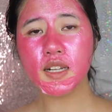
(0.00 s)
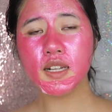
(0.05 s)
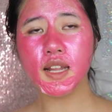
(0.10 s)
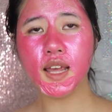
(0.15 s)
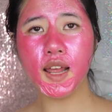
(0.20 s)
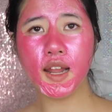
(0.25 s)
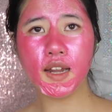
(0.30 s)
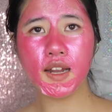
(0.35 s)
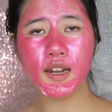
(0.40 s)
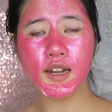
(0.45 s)

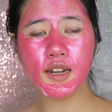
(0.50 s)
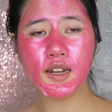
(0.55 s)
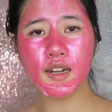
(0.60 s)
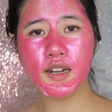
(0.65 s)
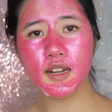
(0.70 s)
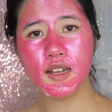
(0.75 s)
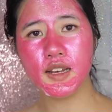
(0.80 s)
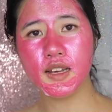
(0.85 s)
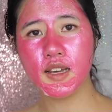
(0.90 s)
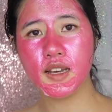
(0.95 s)

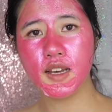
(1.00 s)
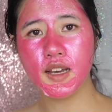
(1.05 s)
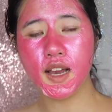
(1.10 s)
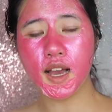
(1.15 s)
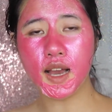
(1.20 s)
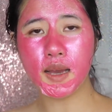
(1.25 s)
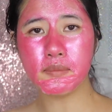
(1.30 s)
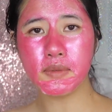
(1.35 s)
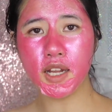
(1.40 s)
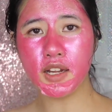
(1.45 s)
Later,
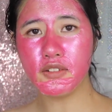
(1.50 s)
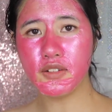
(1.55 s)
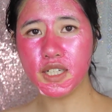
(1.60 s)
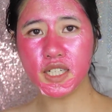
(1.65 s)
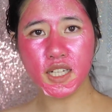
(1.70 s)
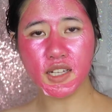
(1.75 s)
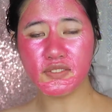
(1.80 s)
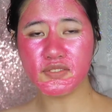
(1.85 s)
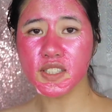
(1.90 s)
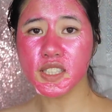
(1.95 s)
I'm not
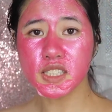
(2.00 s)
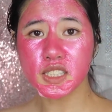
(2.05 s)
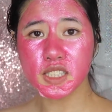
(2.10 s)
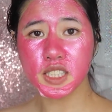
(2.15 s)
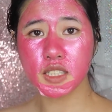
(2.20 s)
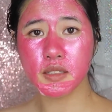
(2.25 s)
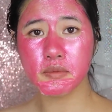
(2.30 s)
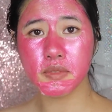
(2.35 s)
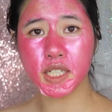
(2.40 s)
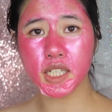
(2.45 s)
really a
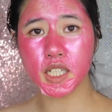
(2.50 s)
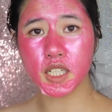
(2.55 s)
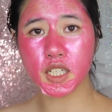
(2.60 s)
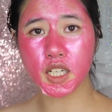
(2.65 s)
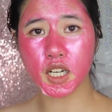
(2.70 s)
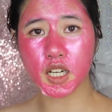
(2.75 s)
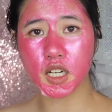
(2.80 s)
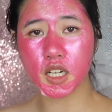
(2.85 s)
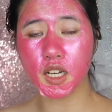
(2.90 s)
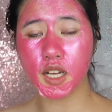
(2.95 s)
15-minute
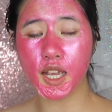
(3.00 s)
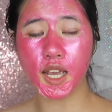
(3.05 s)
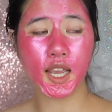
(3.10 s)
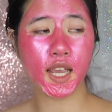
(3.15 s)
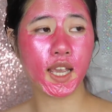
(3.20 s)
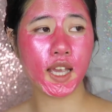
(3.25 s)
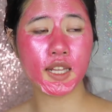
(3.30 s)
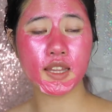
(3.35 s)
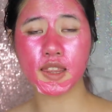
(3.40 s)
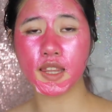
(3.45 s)
girl.
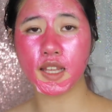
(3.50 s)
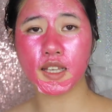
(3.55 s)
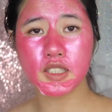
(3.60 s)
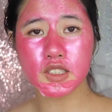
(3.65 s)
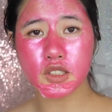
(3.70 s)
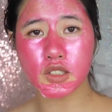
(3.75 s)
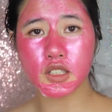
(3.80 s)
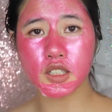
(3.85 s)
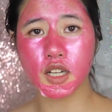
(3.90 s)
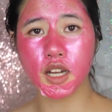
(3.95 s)
Anything
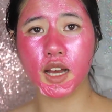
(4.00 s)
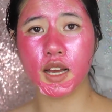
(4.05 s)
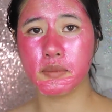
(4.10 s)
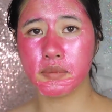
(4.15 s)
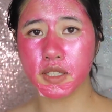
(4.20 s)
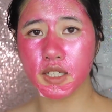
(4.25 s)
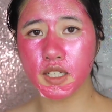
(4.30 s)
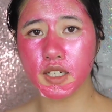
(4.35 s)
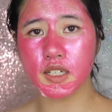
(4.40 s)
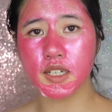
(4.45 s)
shorter,
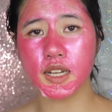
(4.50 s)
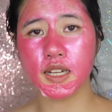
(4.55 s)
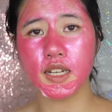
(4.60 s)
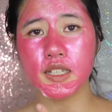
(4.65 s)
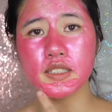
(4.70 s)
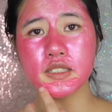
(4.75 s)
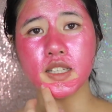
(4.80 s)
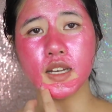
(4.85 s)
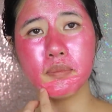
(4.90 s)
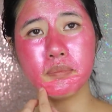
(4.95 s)
I'm good. And
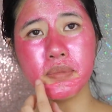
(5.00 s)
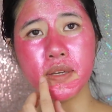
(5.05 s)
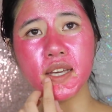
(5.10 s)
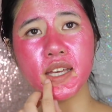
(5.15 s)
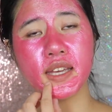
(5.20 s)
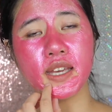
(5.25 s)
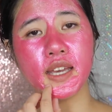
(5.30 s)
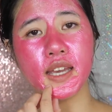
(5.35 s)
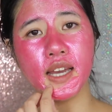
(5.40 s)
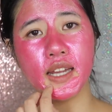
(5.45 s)
I stopped
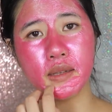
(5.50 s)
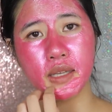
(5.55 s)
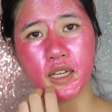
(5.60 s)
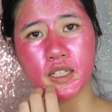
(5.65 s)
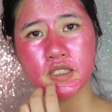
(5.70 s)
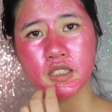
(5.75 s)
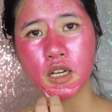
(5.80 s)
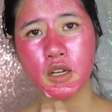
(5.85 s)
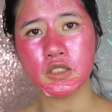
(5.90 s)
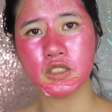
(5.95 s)
picking at it
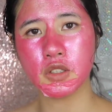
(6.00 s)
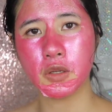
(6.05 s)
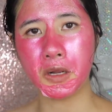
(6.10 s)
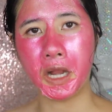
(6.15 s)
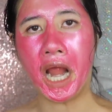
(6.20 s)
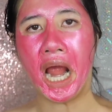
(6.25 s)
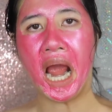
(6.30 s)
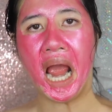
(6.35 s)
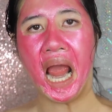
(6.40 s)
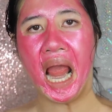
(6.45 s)
because I was
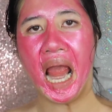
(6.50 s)
doing